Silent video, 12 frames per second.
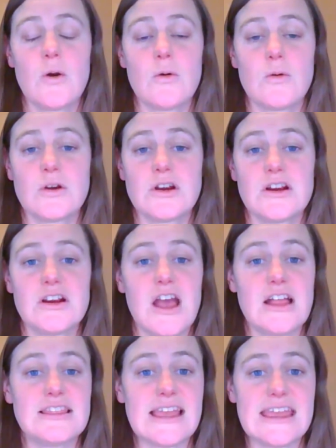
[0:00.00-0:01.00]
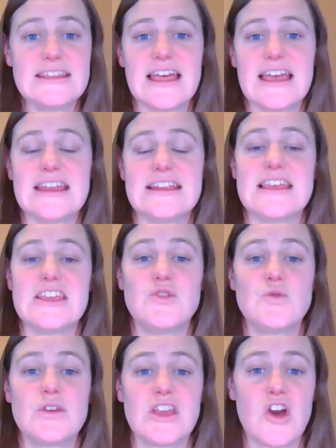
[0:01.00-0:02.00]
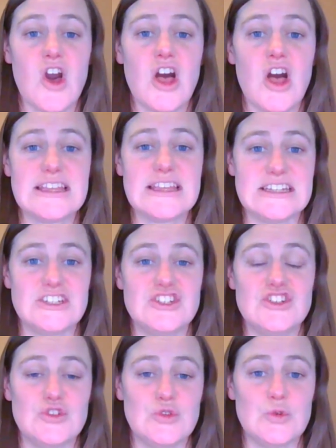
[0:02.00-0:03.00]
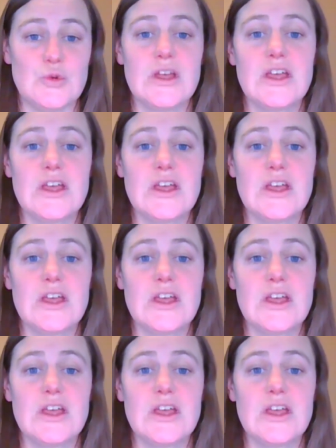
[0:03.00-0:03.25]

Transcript: or a landline that you can call in to